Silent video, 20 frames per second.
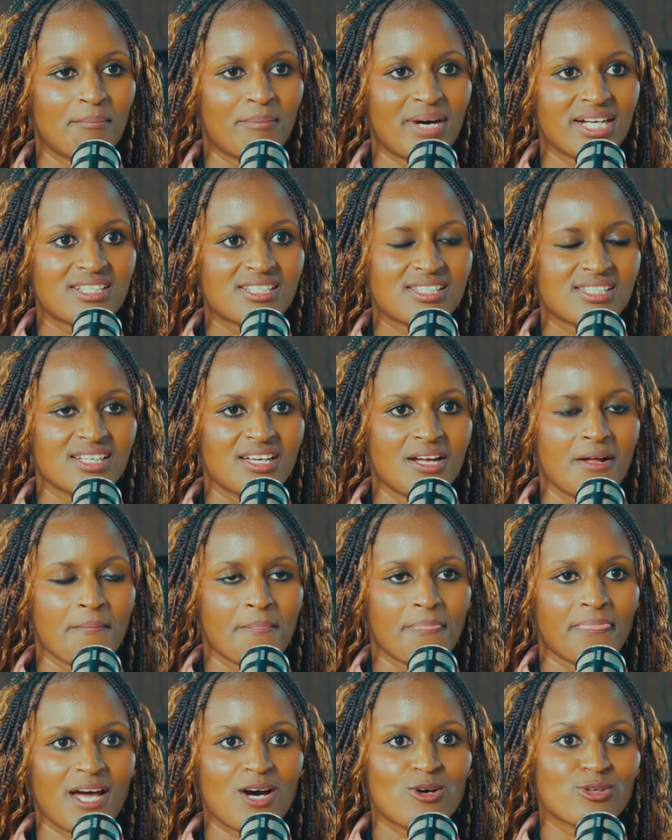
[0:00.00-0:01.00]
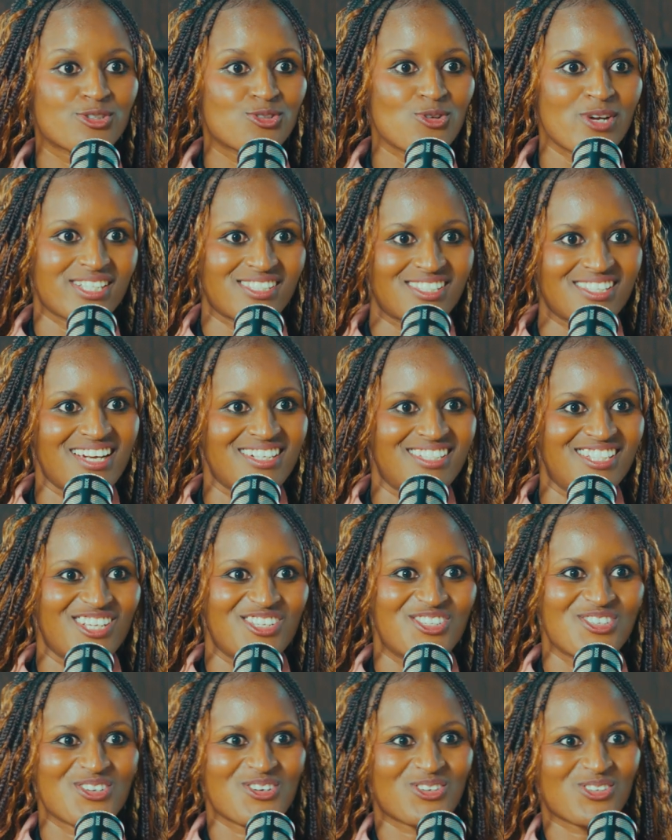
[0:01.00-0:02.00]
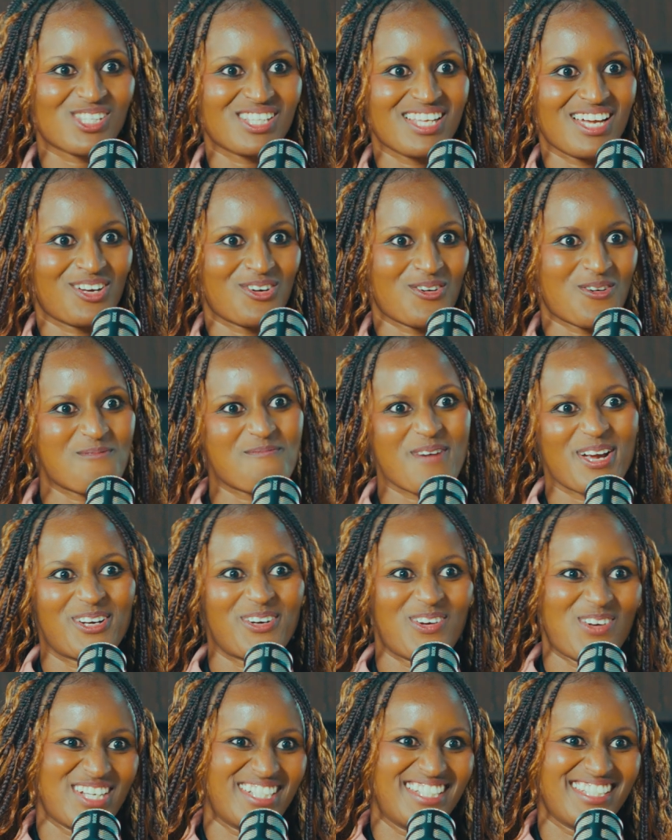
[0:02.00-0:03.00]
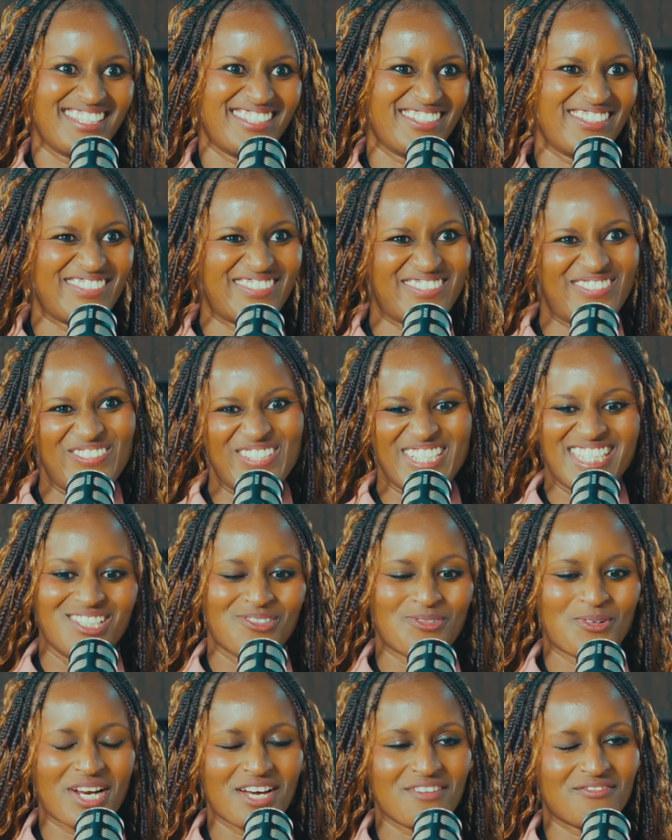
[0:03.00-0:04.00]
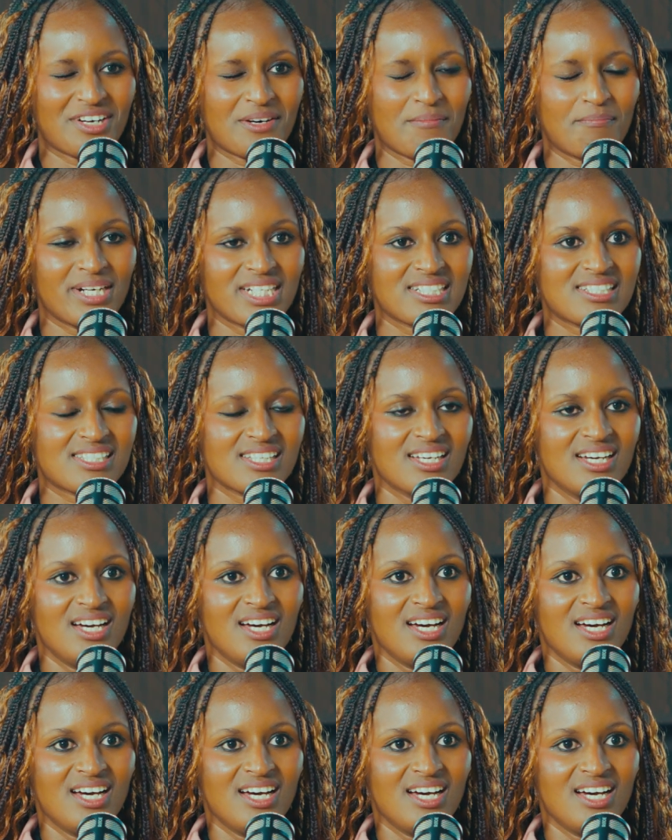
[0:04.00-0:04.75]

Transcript: But I was so excited, because like, oh my God, we'll whatever. But